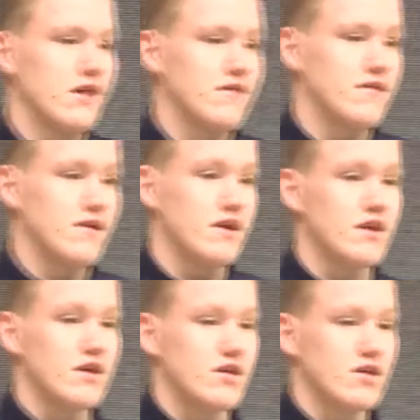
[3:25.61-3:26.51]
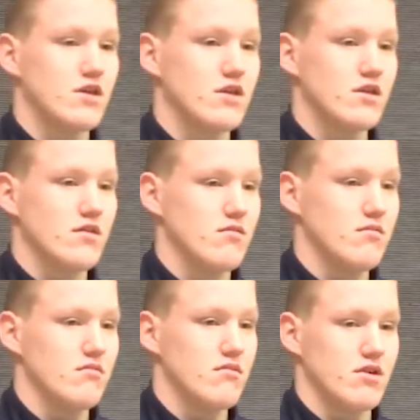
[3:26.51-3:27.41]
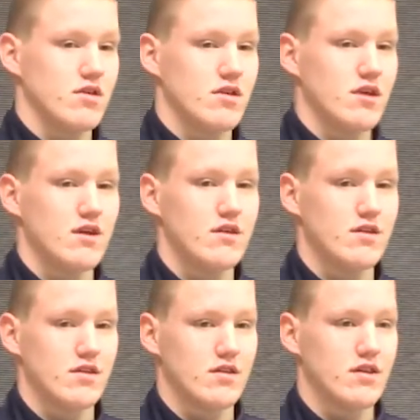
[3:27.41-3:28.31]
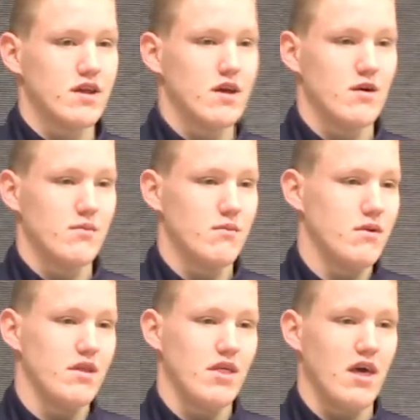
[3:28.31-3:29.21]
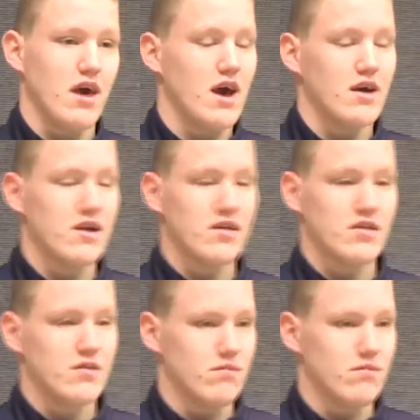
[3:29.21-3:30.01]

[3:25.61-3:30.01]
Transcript: it's really amazing what you know America and then obviously North Carolina has here too. I